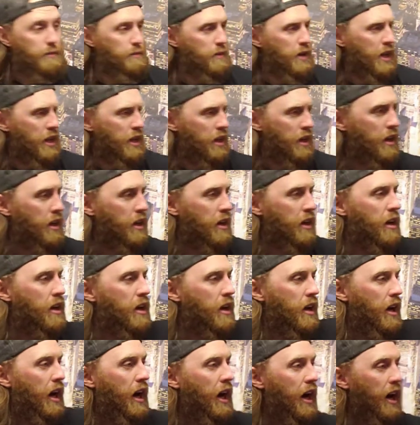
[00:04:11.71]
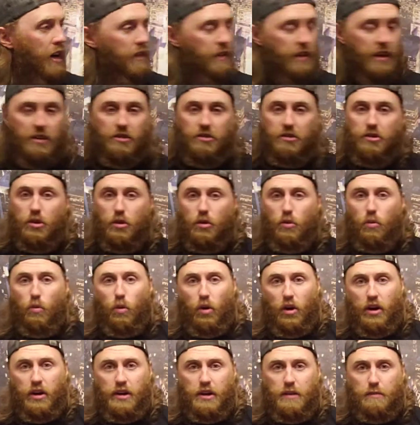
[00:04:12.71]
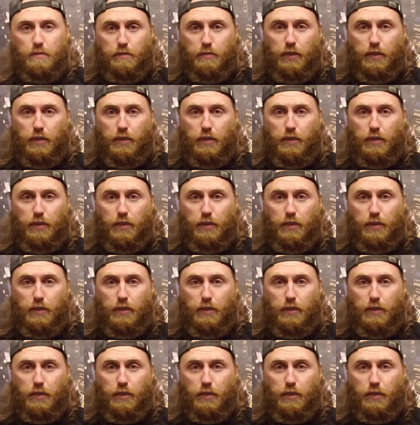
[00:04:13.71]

me, uh, these do work.